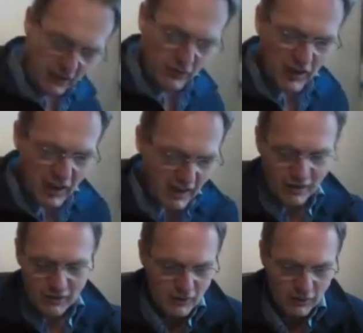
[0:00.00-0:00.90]

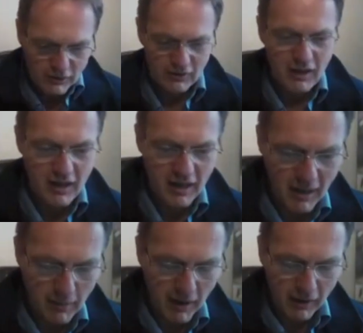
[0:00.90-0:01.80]
You still
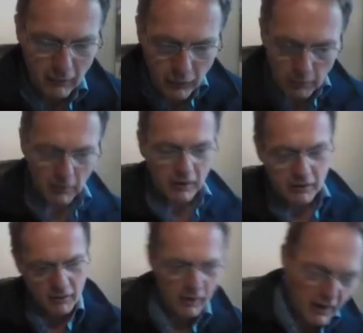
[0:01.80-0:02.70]
see American
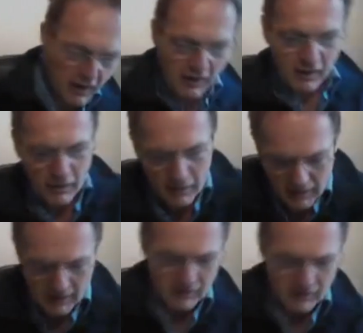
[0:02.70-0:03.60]
footballers do it.
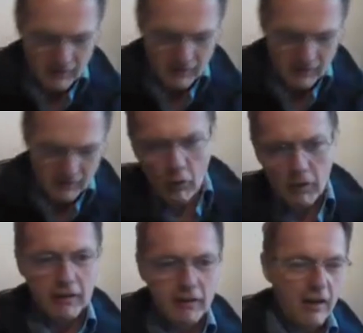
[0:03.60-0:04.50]
Because it's kind of a
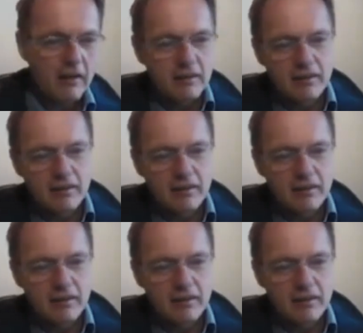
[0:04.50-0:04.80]
rolling dance.